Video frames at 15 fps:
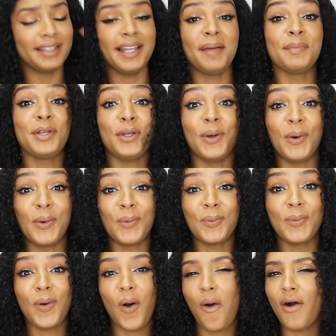Let me
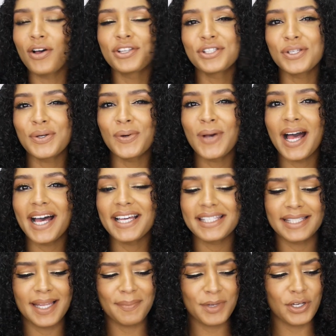know. Also
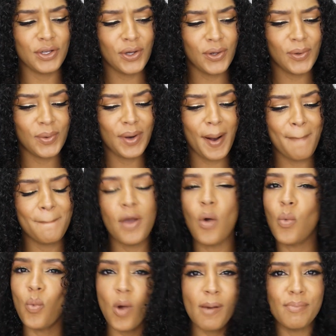guys, let me know
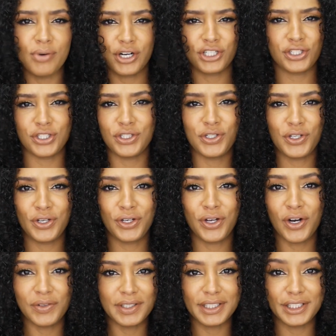what brush do you
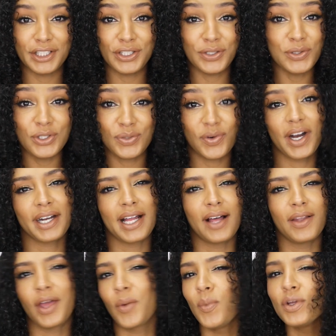currently use right
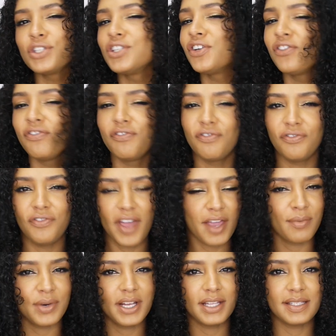now? Like, what's your
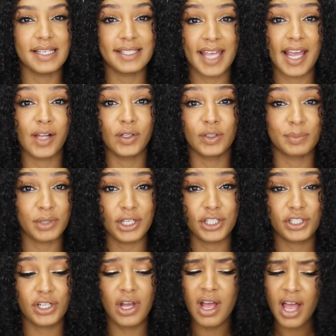favorite detangler
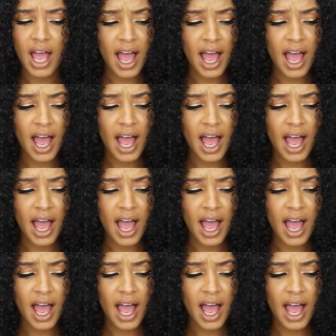brush?